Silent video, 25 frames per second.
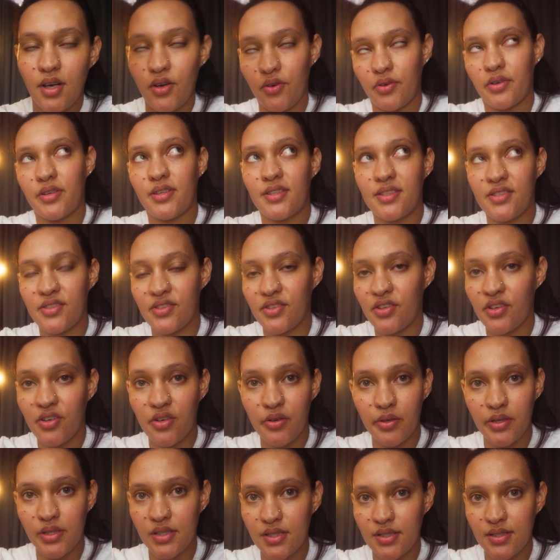Okay, so the
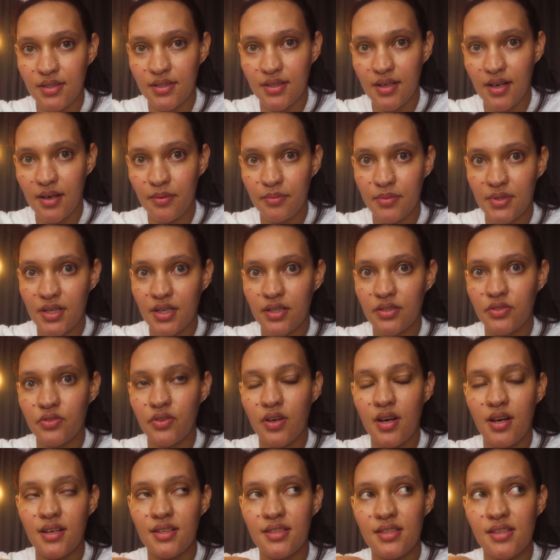question that I'm trying
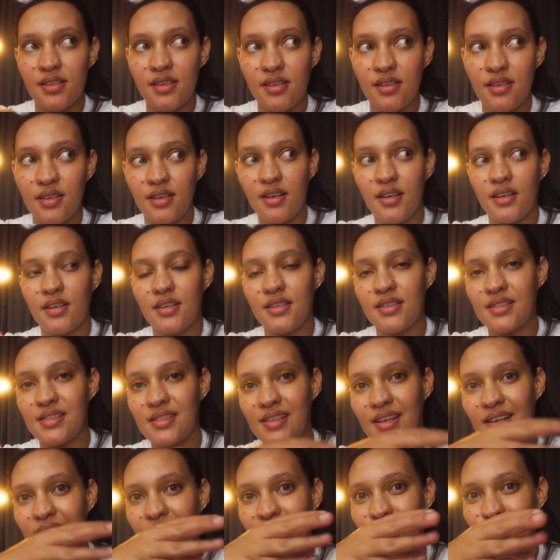to answer here is
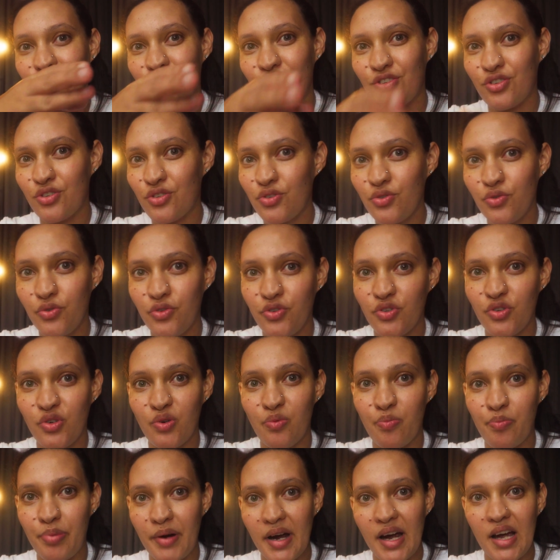that, should
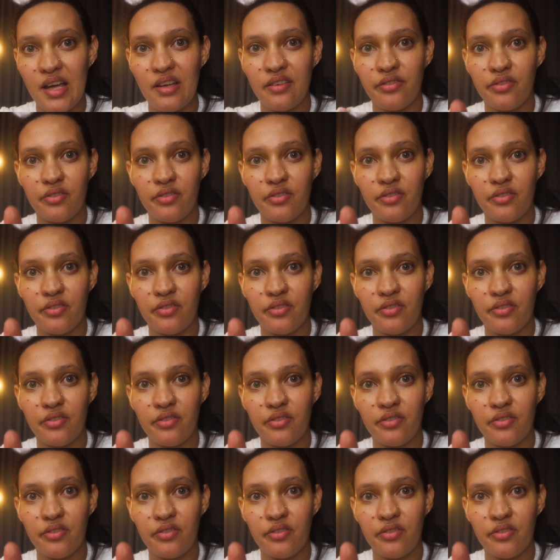you buy